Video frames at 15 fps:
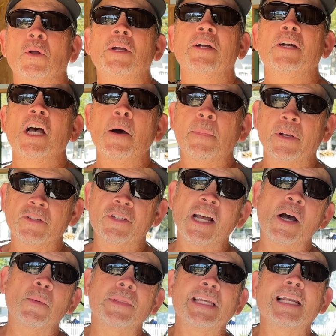here helping us
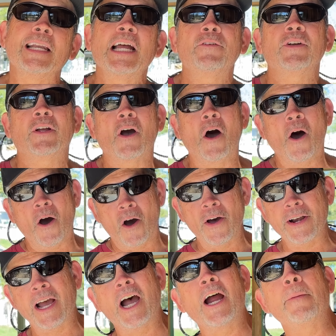out with the electric on
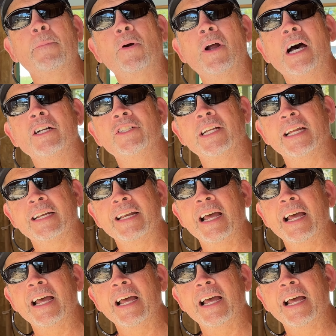our project.